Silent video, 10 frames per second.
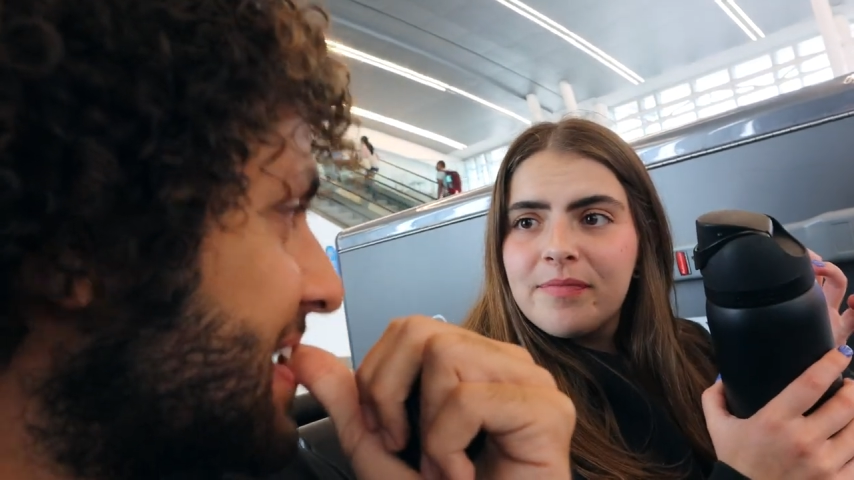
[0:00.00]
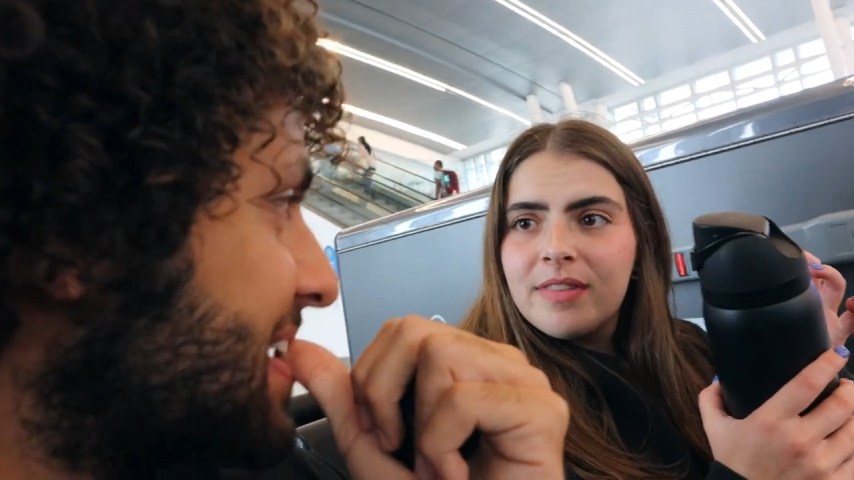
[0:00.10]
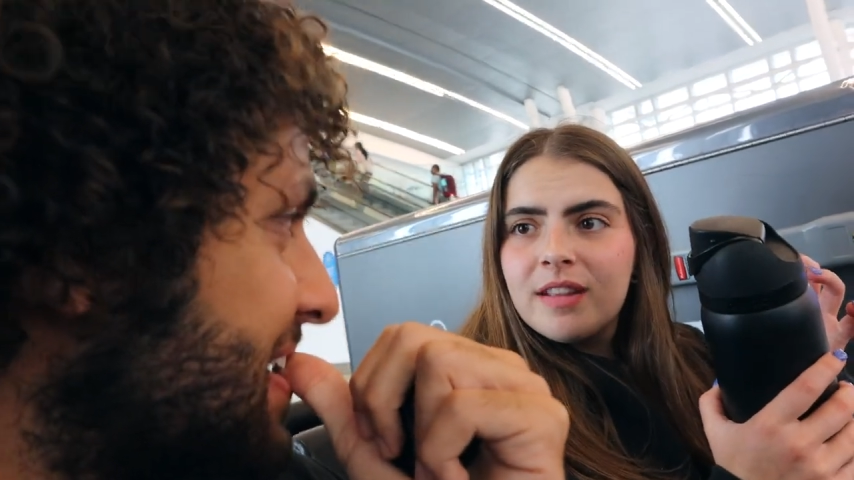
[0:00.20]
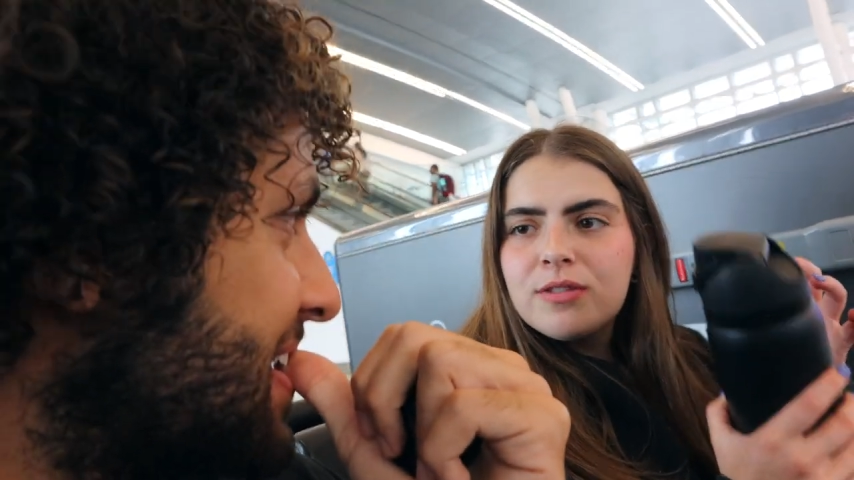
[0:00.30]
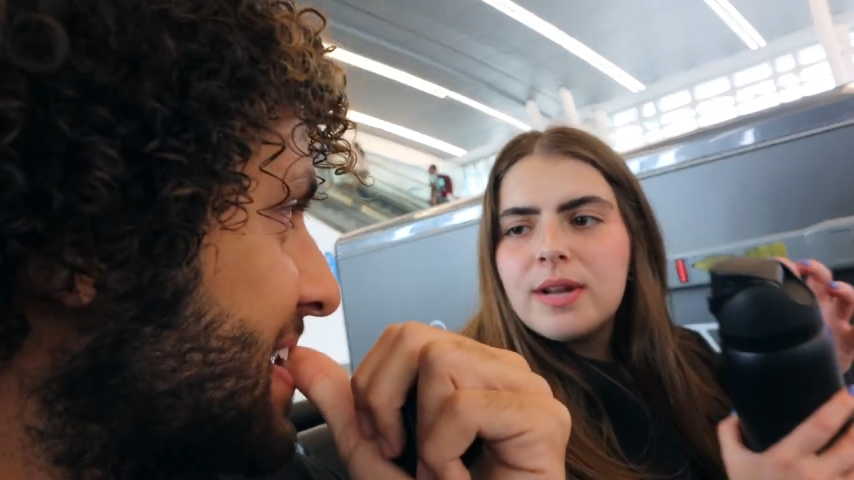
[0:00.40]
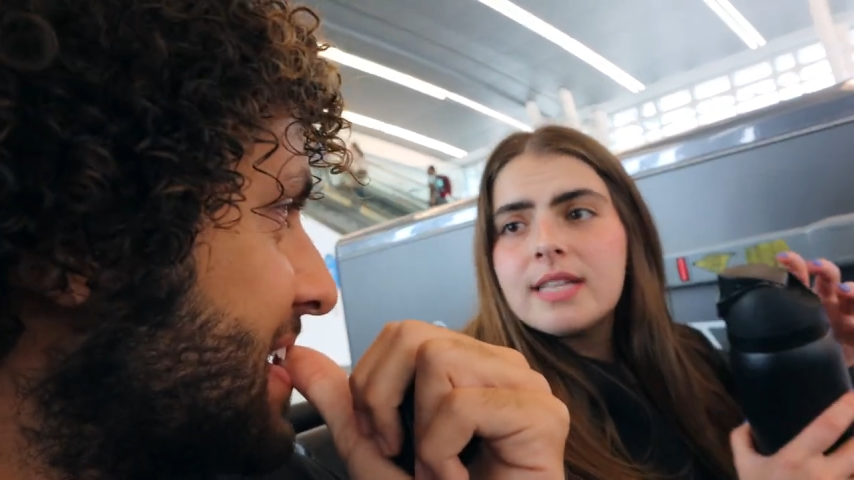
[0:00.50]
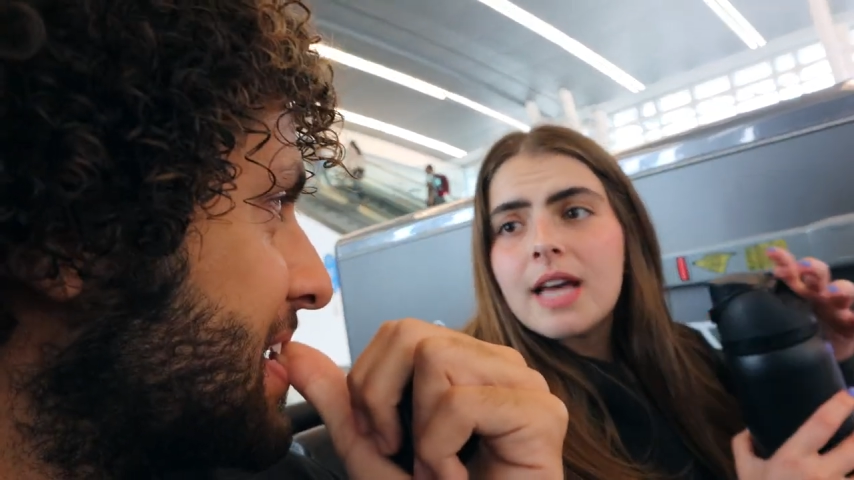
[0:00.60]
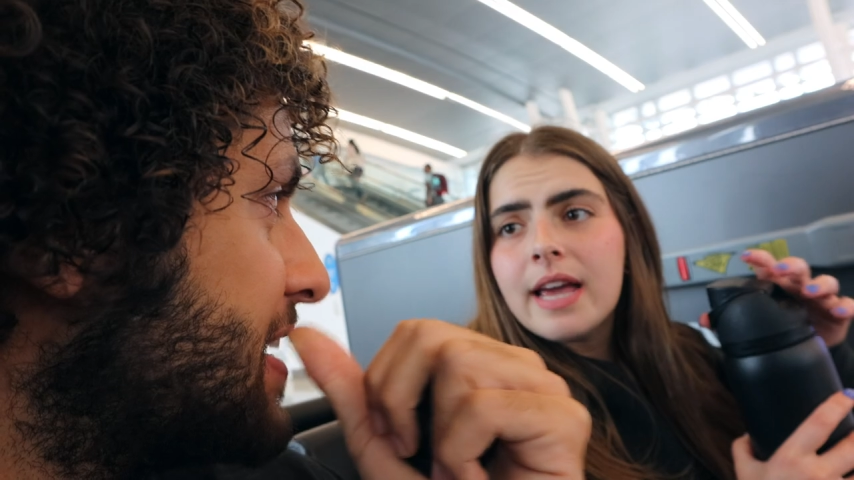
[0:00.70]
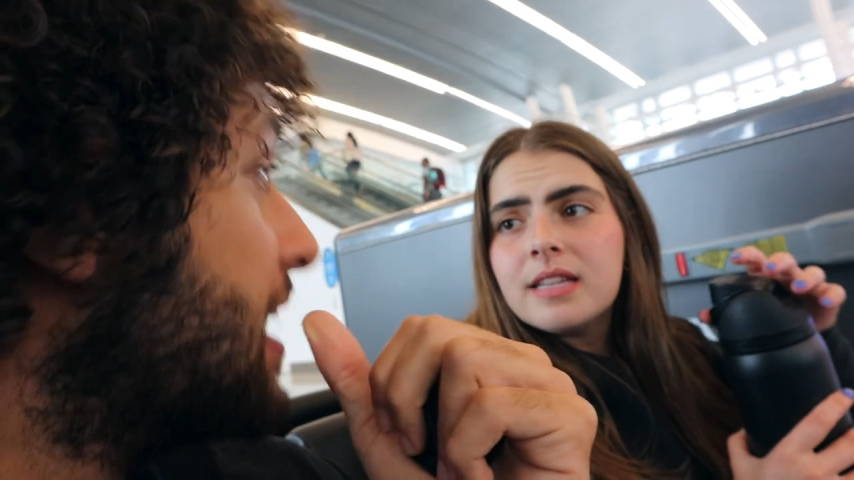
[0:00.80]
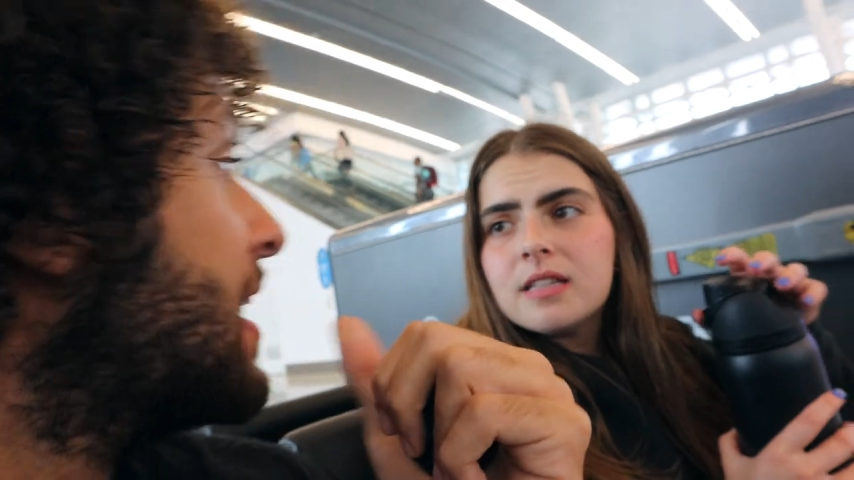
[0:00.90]
Yeah. Dude, it
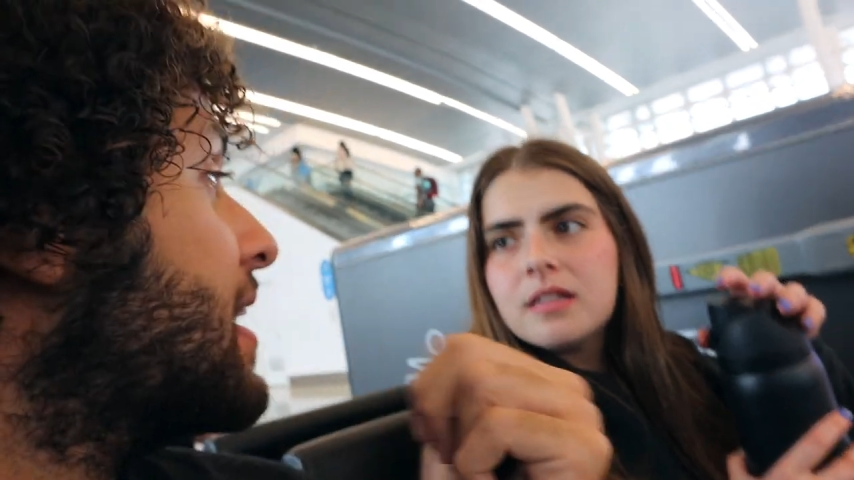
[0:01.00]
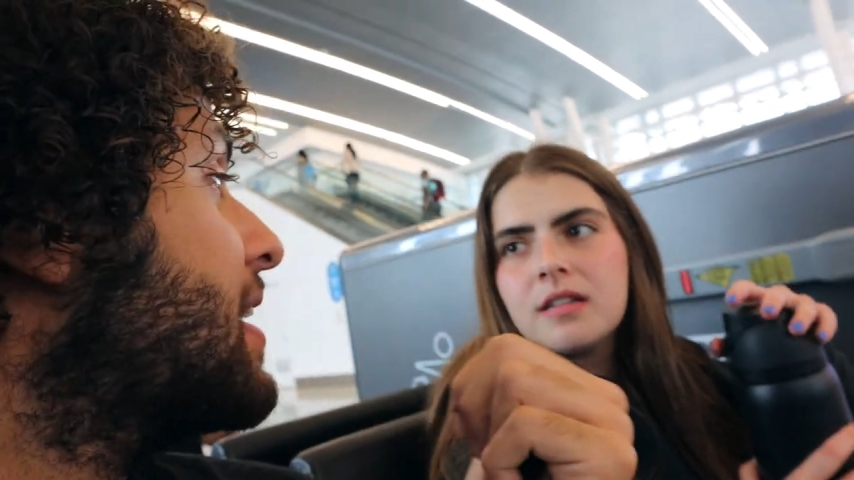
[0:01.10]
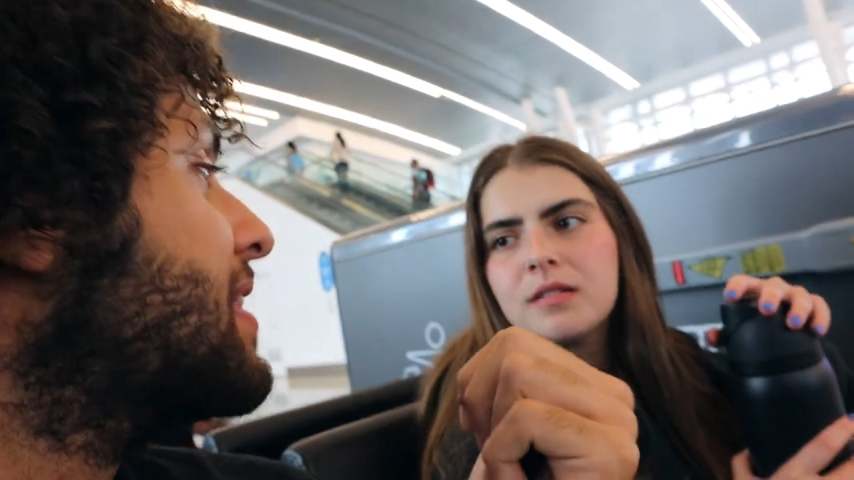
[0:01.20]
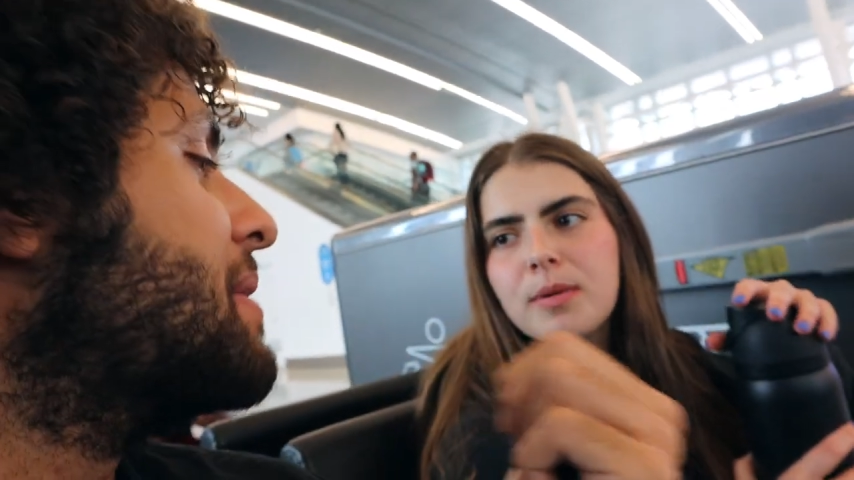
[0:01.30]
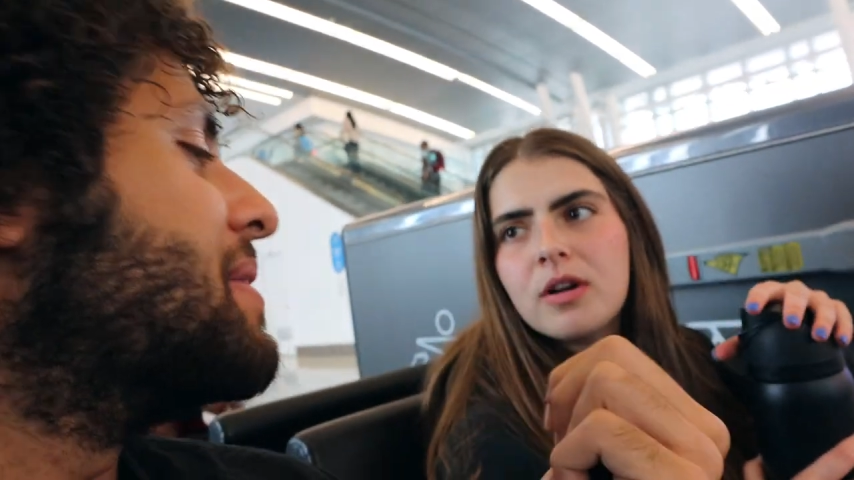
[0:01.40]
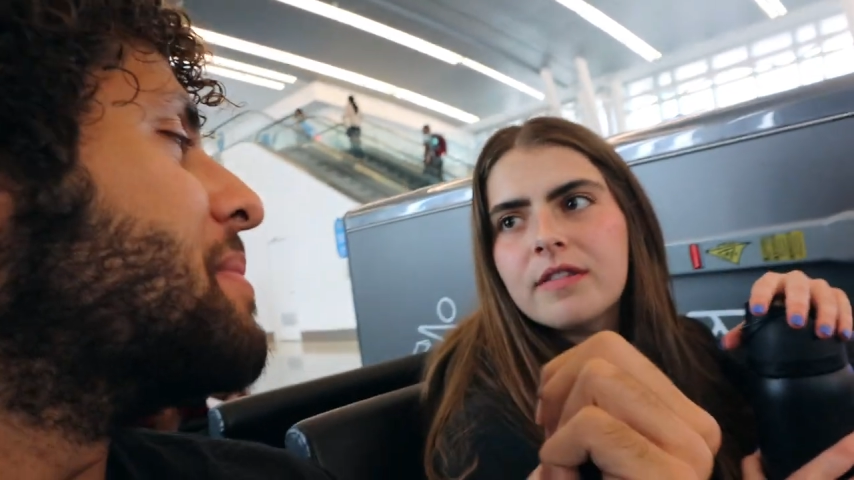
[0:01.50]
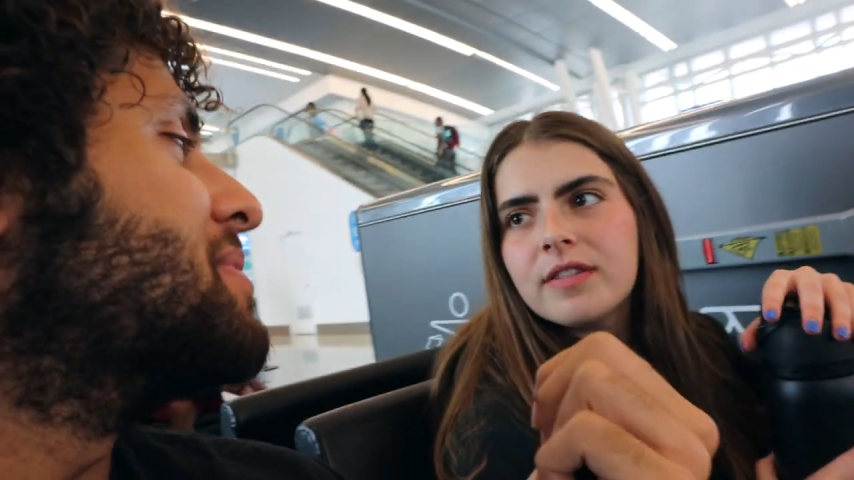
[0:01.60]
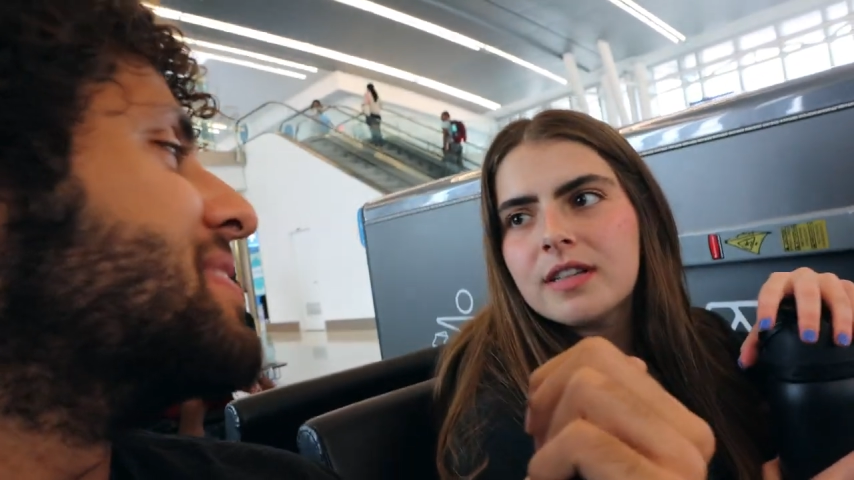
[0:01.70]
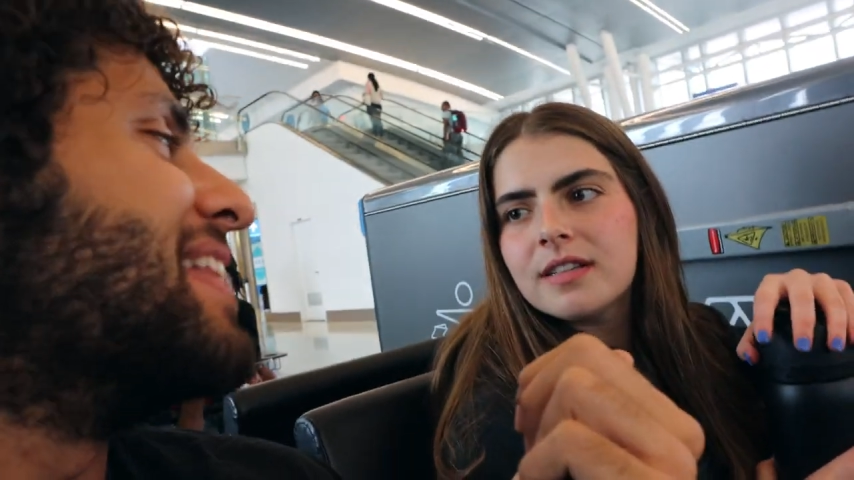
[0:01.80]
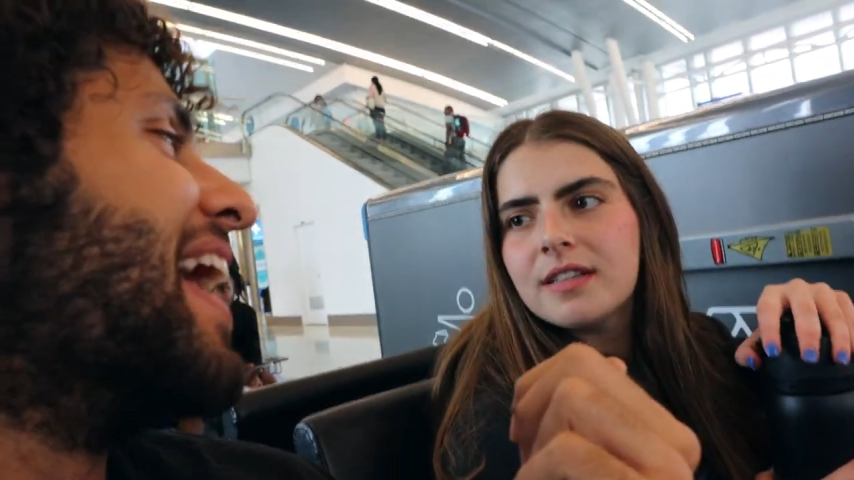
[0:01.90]
has ice in it. Let, let
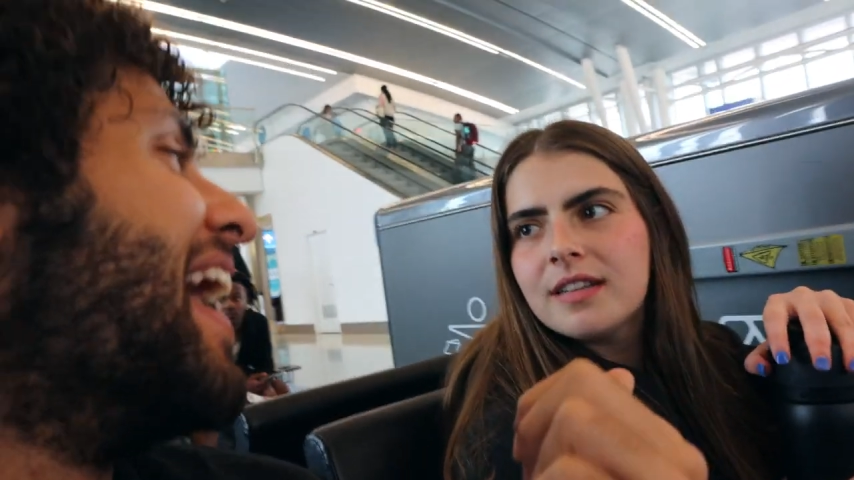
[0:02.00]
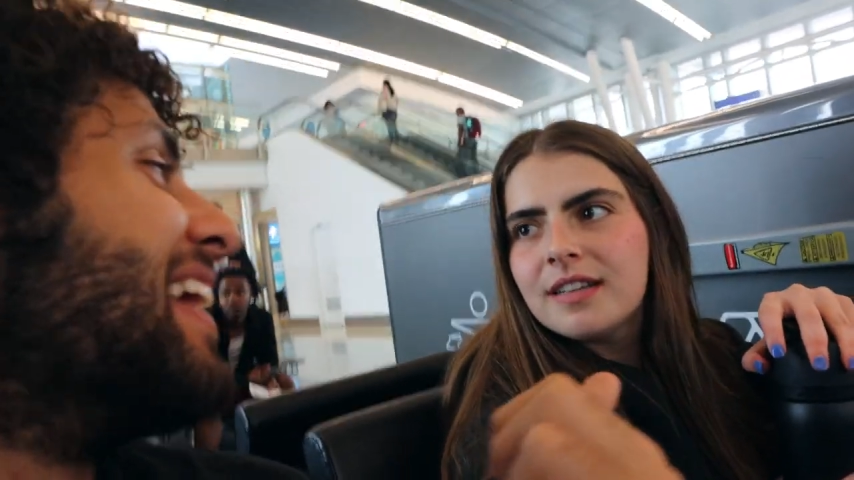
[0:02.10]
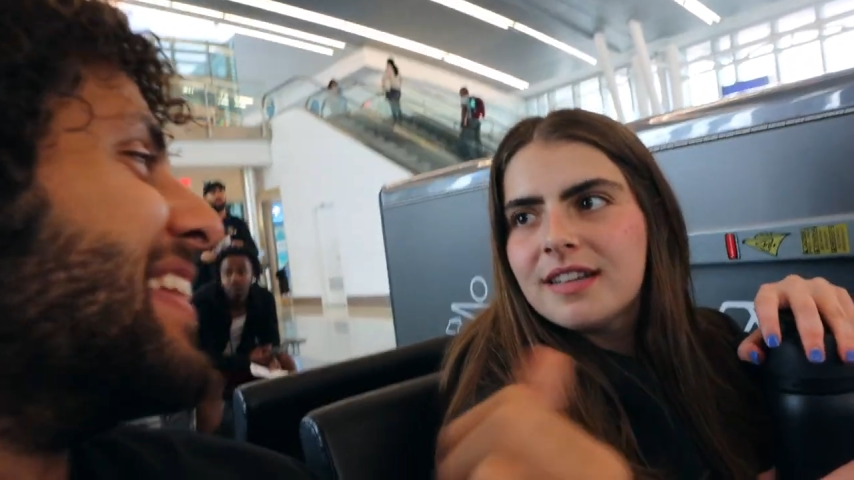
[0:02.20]
me do, nah.